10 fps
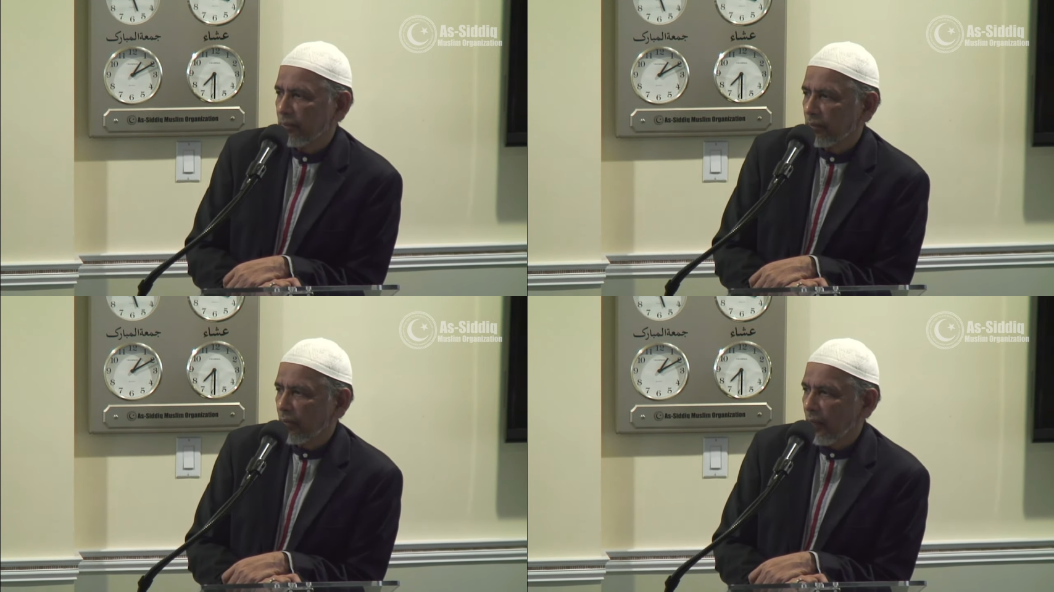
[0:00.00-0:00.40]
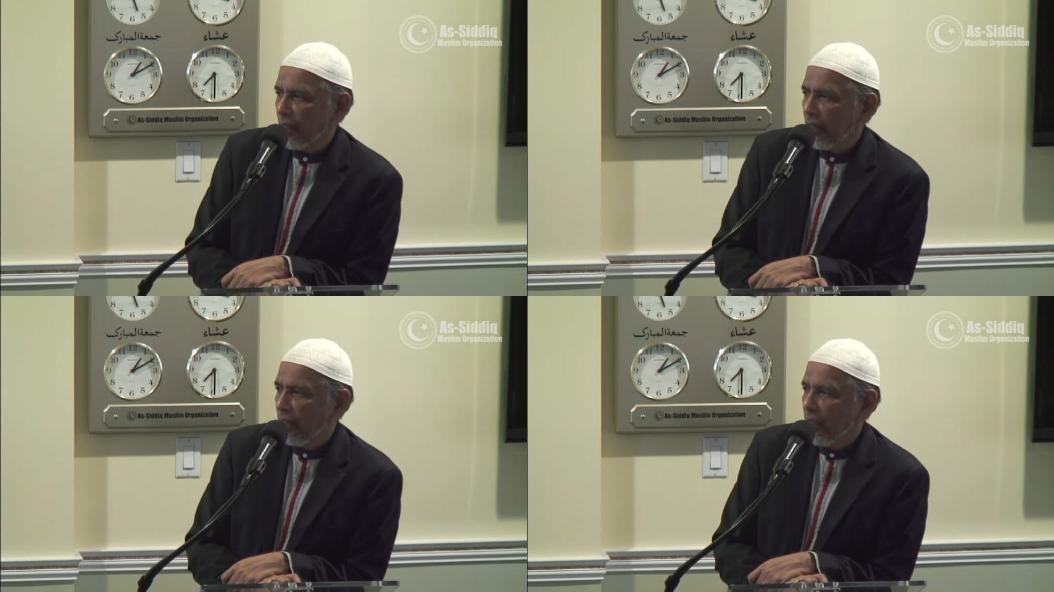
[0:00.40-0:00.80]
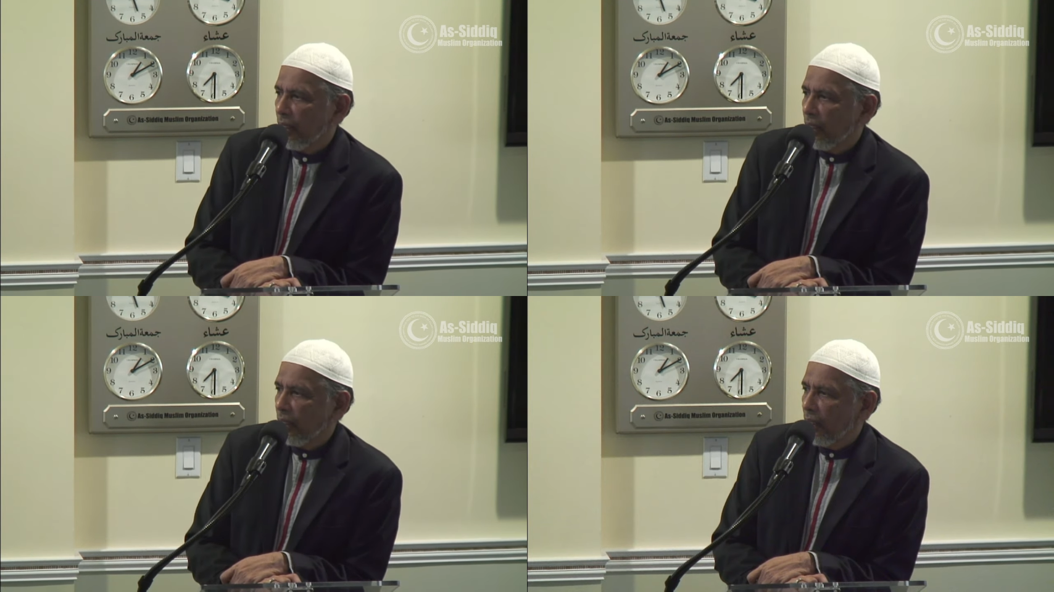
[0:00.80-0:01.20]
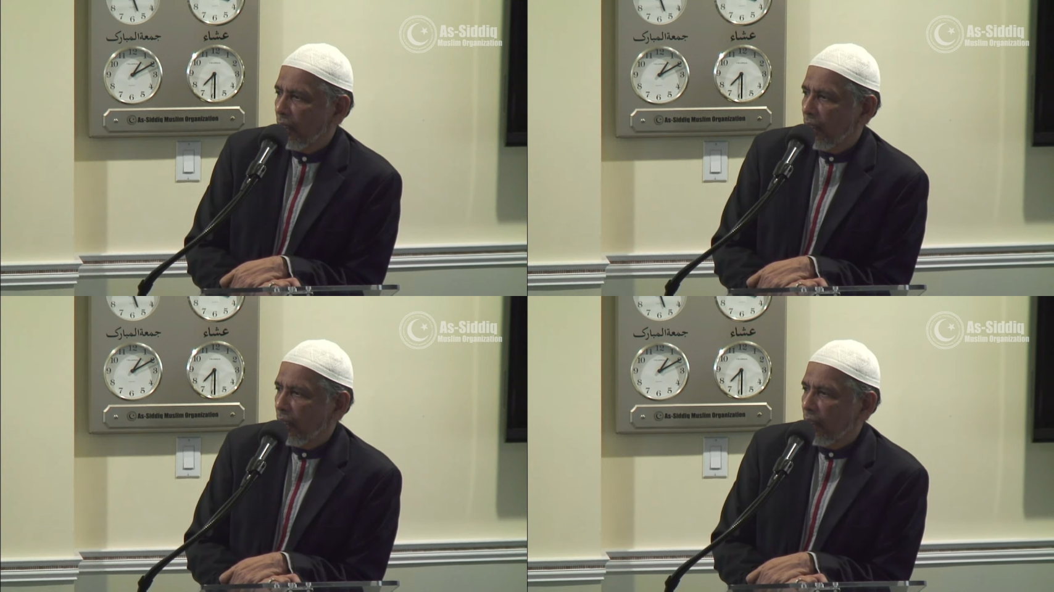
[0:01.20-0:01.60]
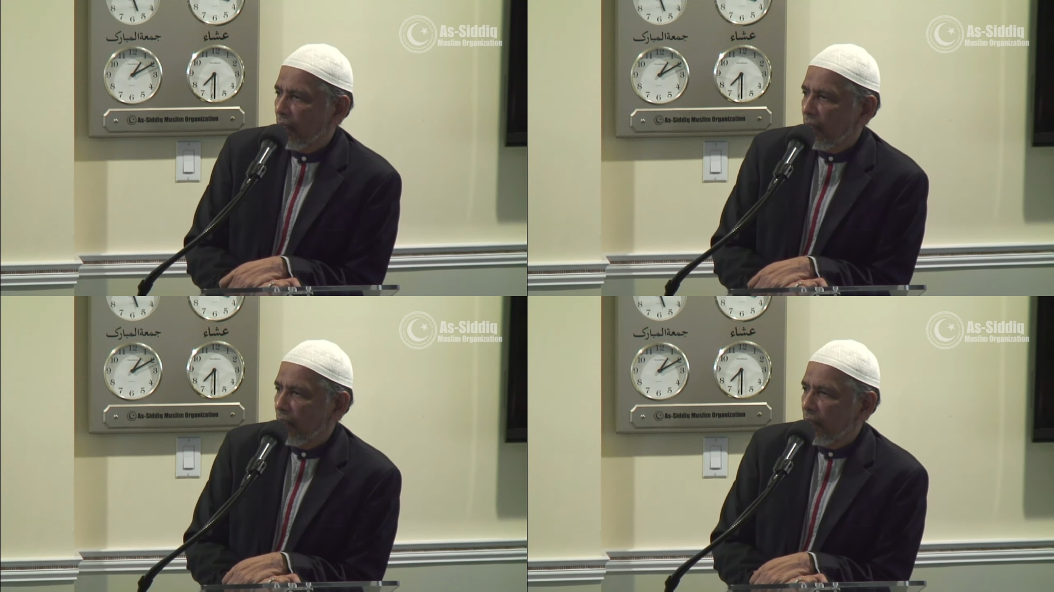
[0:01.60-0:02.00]

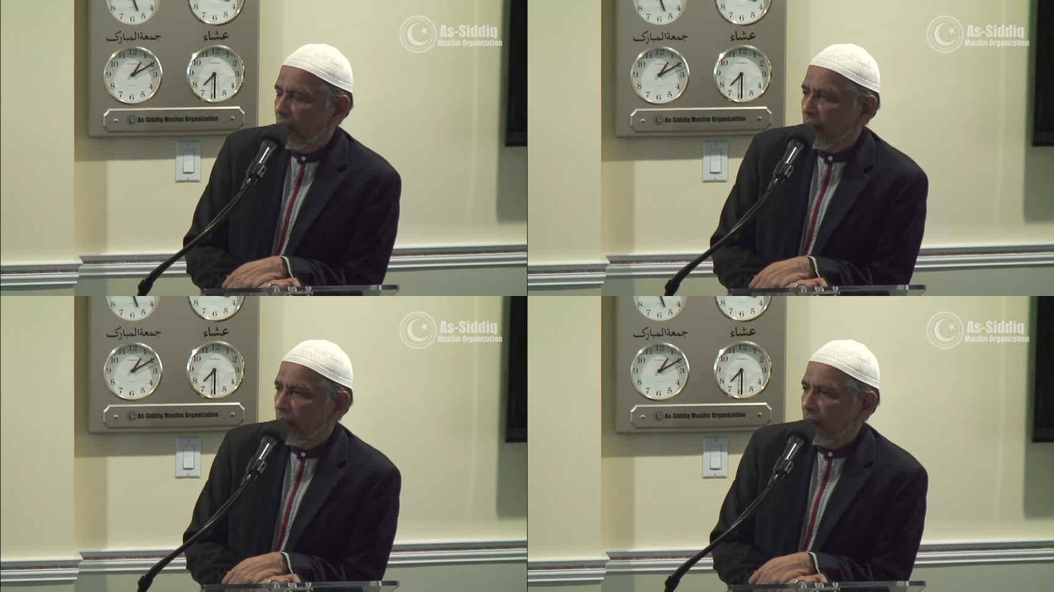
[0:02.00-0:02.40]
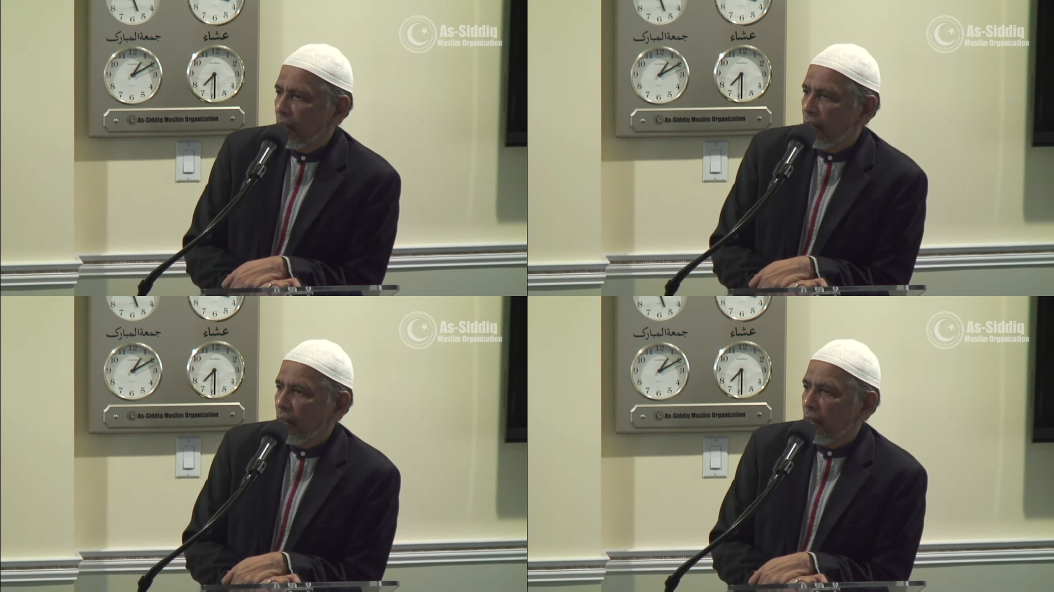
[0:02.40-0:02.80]
No one is speaking in this clip.